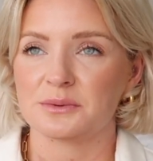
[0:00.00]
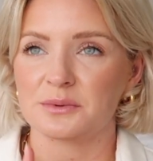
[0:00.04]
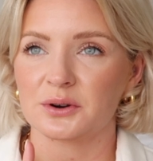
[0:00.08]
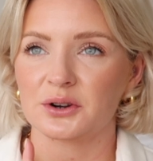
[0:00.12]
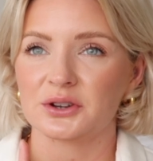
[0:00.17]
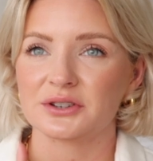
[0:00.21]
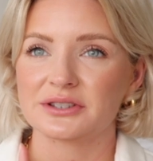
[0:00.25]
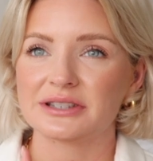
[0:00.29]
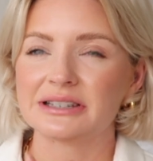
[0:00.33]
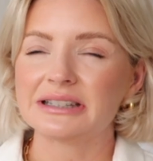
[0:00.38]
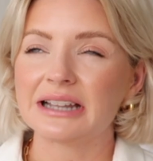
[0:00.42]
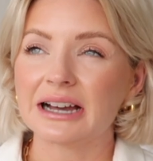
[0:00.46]

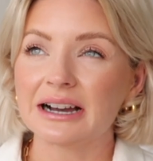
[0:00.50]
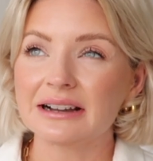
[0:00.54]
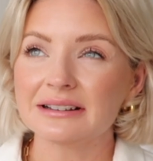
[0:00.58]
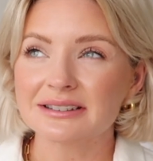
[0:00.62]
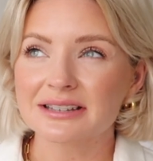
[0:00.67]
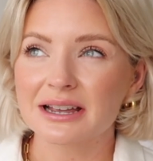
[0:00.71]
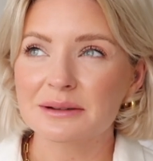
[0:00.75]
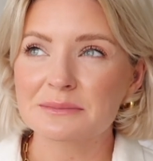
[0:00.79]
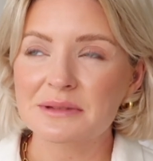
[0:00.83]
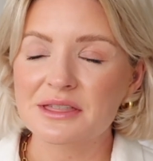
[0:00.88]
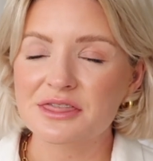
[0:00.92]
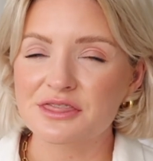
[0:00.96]
because last
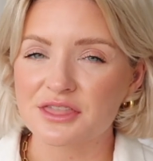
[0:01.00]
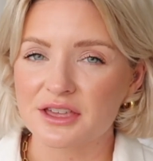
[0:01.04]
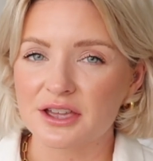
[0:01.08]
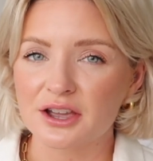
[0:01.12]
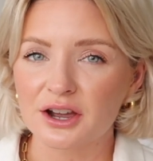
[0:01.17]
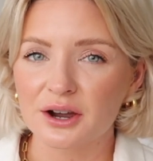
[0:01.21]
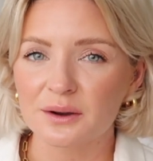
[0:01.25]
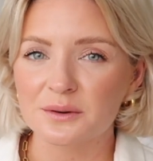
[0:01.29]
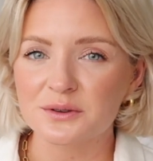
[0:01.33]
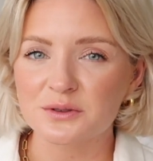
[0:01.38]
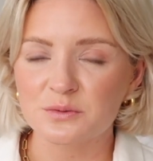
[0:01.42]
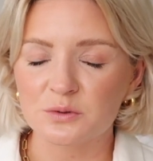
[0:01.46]
time I
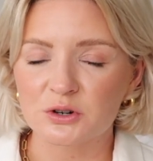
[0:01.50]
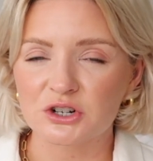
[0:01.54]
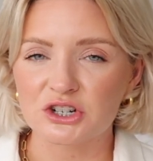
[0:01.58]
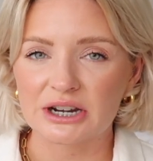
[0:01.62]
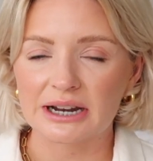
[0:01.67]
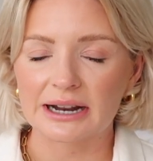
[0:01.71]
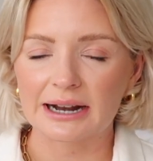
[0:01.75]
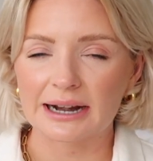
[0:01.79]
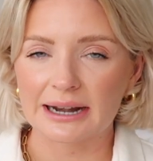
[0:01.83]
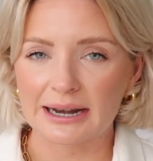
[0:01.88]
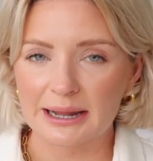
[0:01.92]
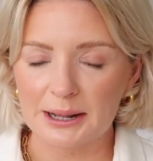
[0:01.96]
think I was
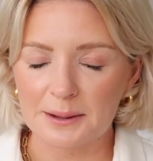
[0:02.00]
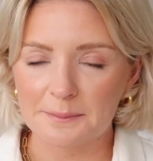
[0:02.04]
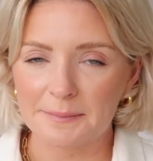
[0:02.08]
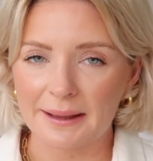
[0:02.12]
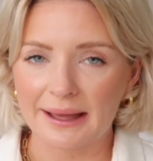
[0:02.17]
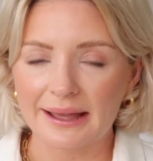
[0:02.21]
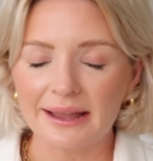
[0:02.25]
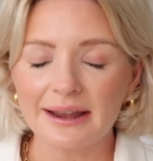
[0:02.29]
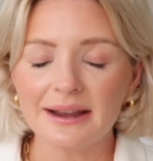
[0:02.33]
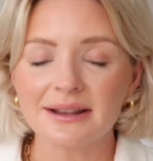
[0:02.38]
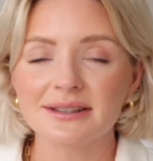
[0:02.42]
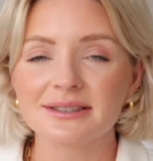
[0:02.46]
watching
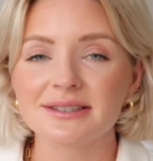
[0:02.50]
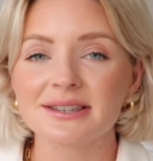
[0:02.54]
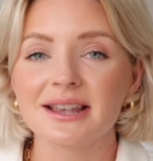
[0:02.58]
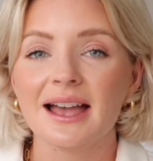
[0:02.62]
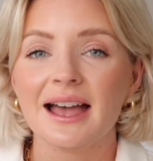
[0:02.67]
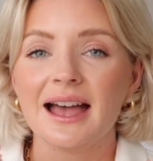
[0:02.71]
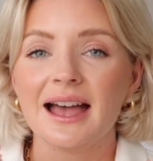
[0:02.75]
Clickbait.